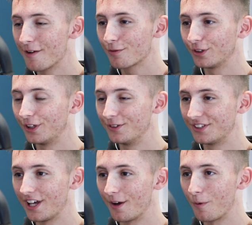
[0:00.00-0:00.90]
Everyone
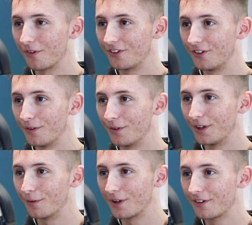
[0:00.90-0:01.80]
who's here wants to do what
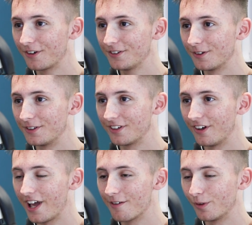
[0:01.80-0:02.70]
you want to do, so it's
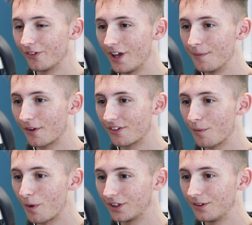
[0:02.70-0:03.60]
like everyone's here because
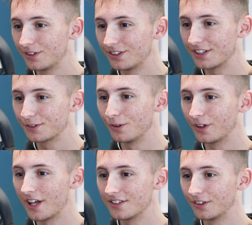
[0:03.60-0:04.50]
they want to, so that sort
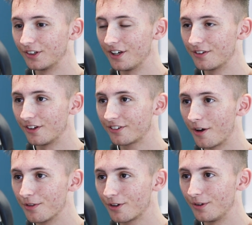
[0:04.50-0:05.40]
of gets a good ethos
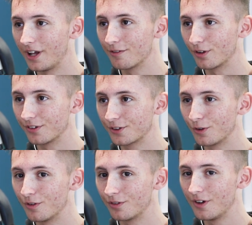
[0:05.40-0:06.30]
going through and everyone's
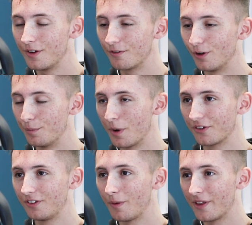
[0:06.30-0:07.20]
sort of really
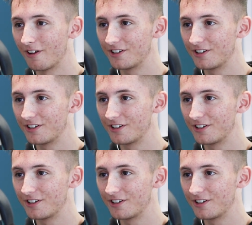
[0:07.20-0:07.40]
positive about their